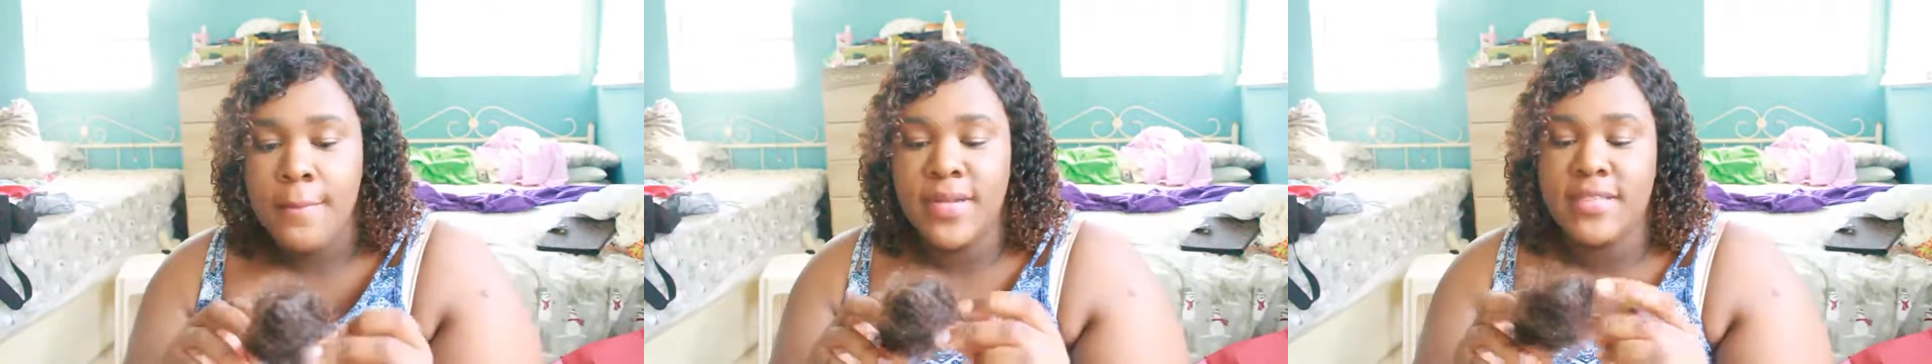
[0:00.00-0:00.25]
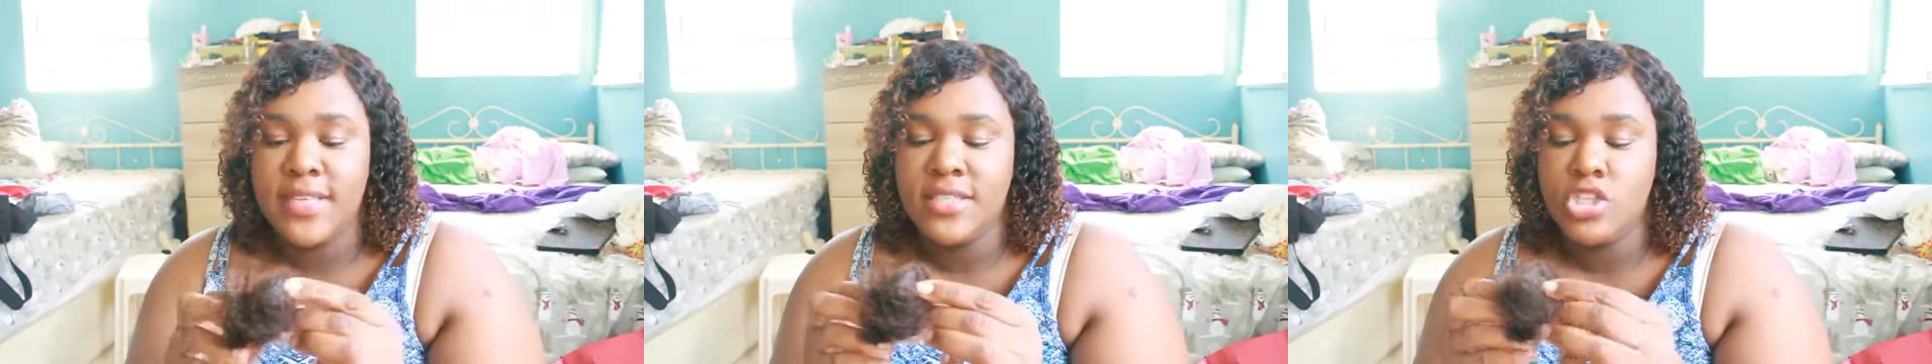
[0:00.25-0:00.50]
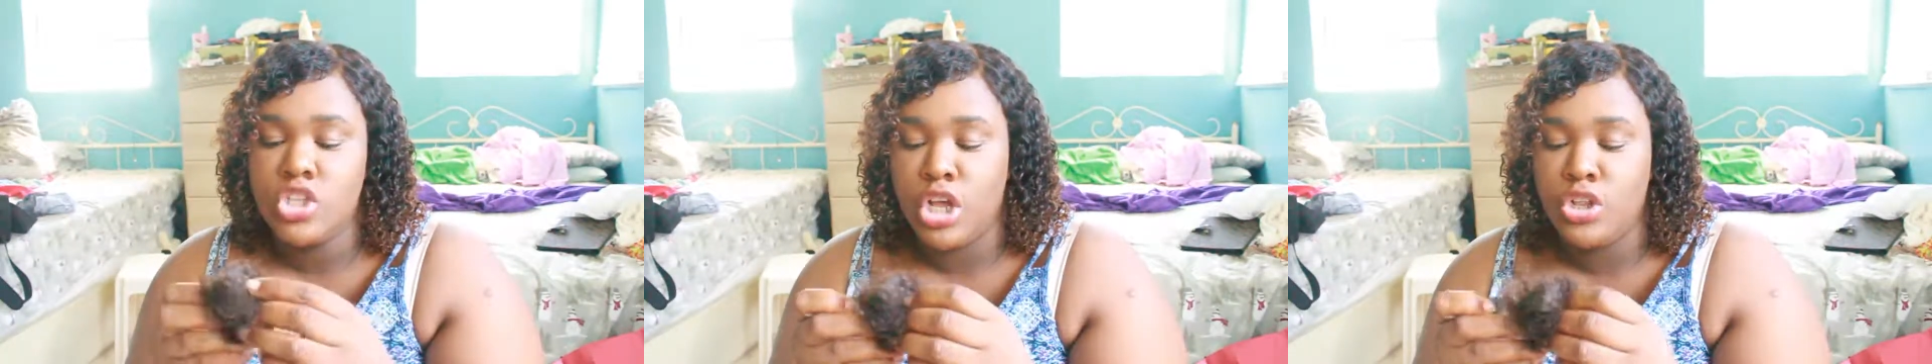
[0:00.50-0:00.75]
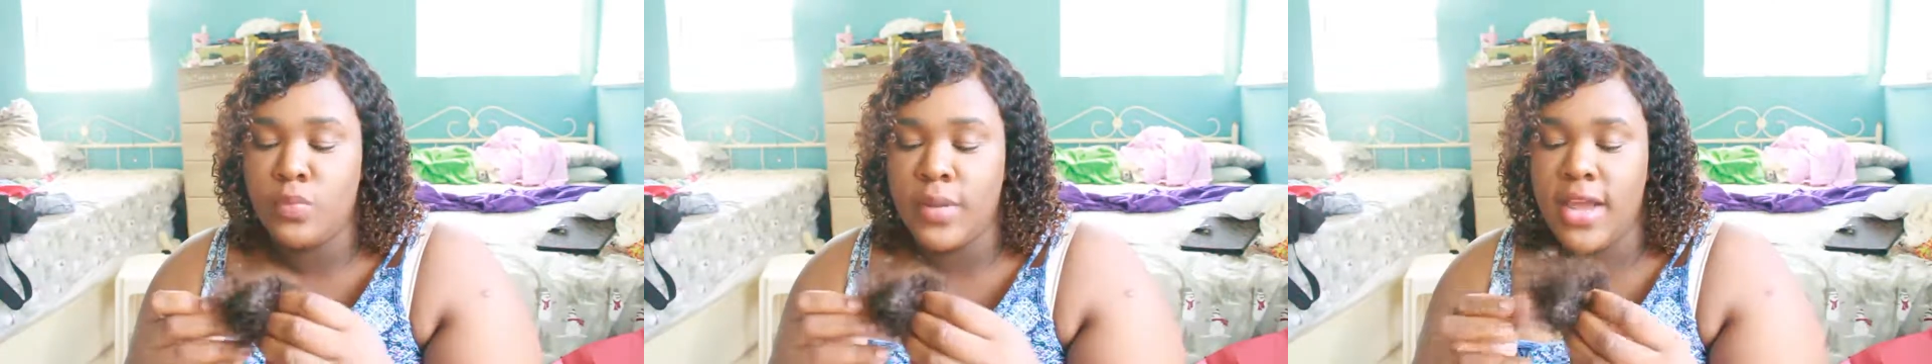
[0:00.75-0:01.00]
but this is
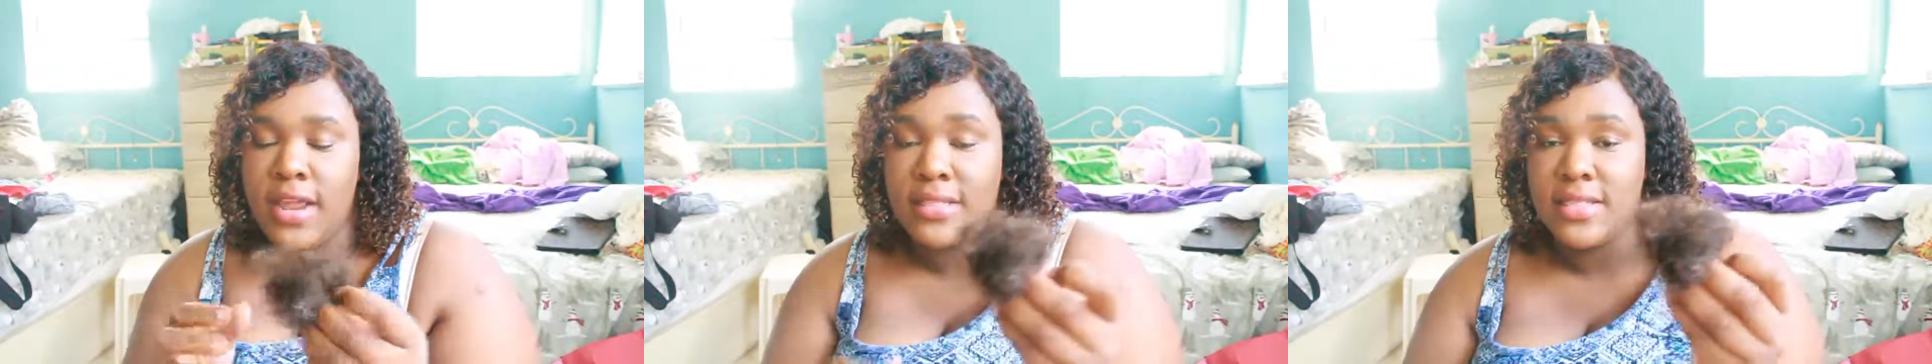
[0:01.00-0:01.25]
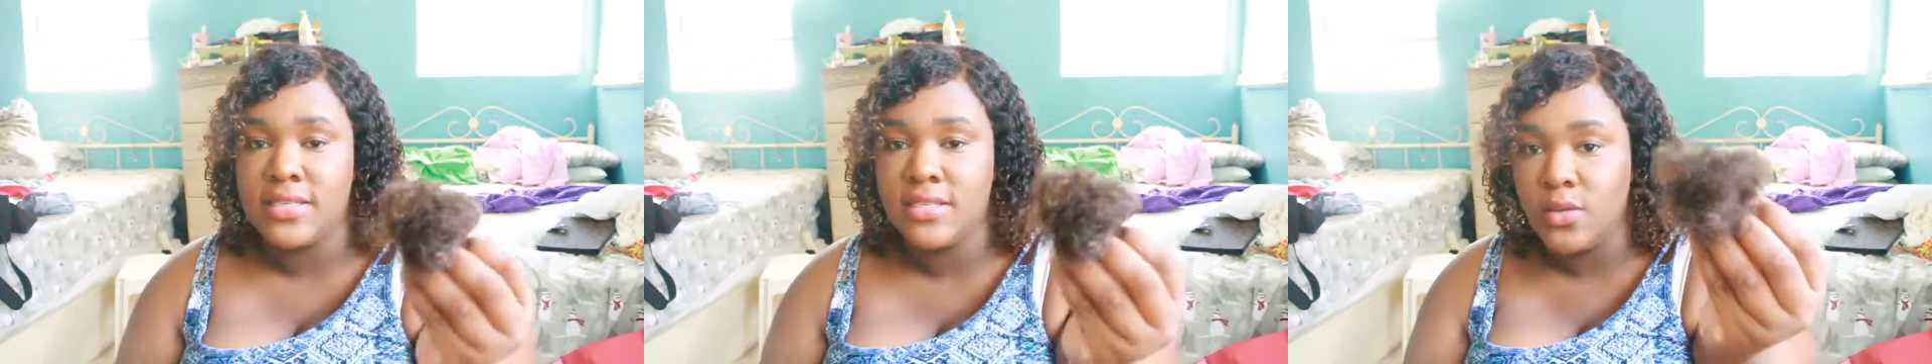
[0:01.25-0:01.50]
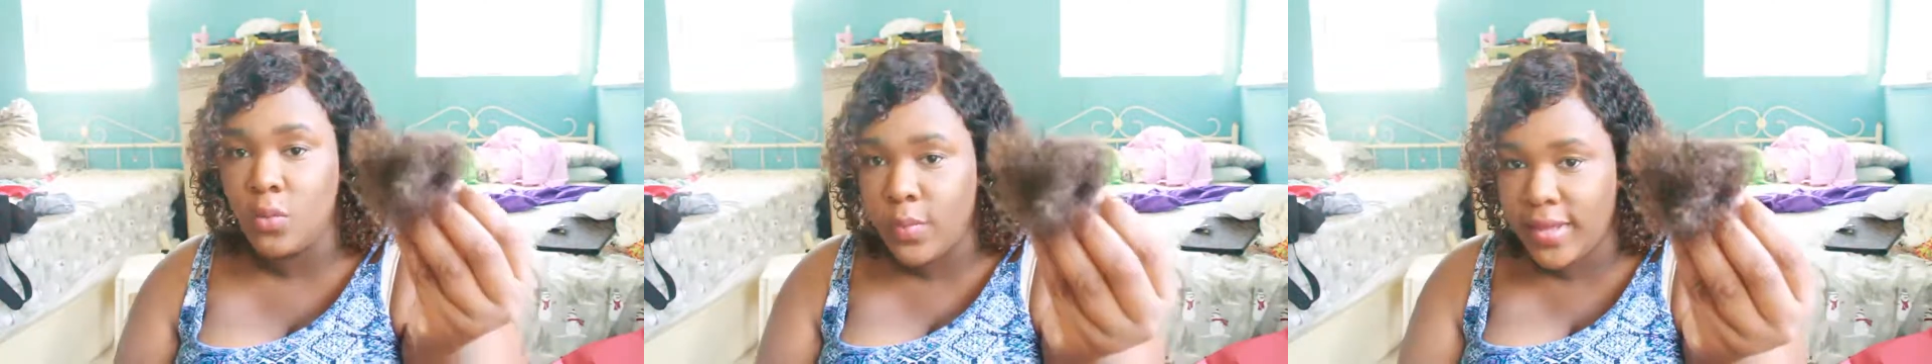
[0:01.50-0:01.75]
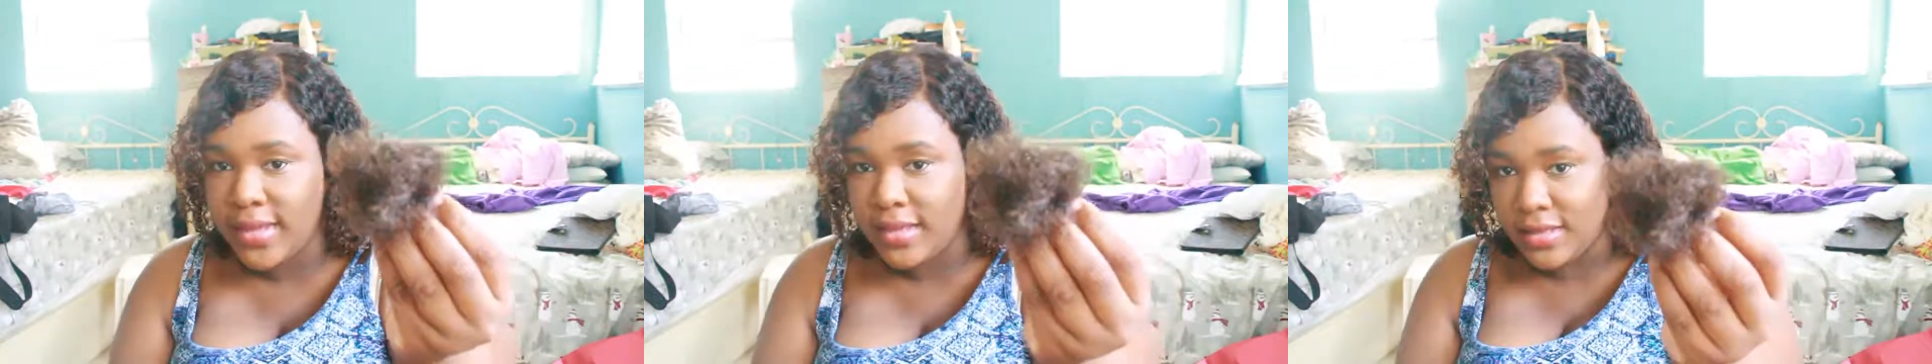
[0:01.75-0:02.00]
not human hair. Like, this is a
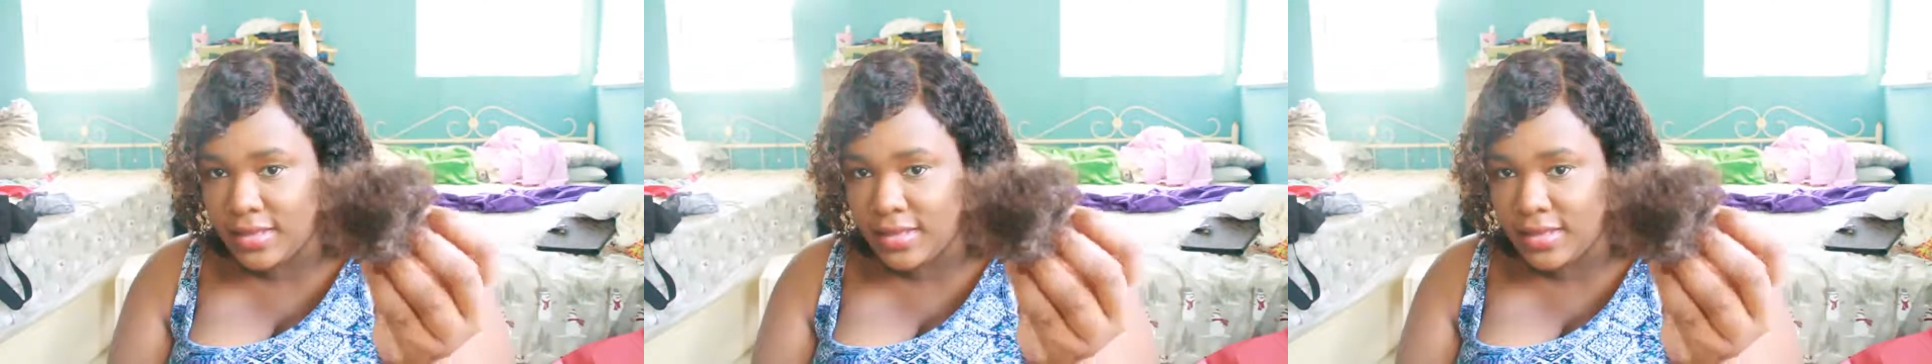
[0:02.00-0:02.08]
wig.